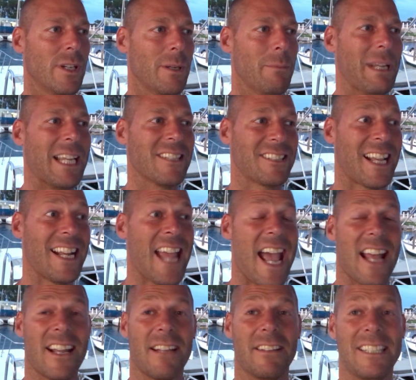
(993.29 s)
because I'd
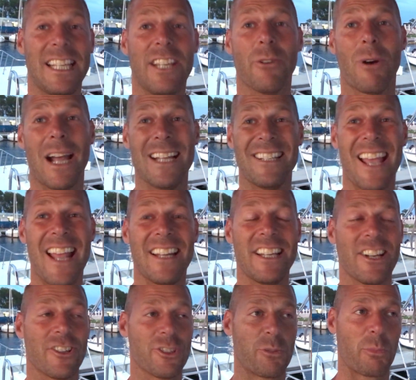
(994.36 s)
had a DUI 10
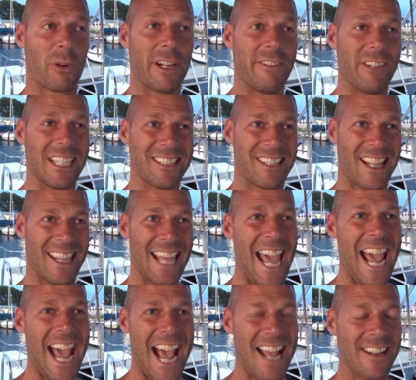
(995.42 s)
years previous to
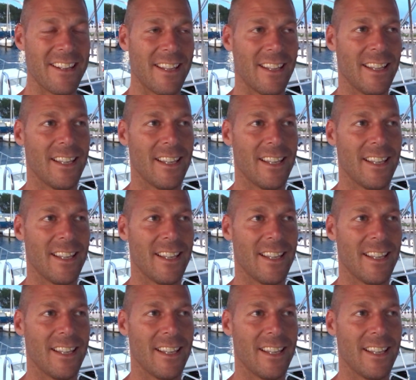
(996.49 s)
that,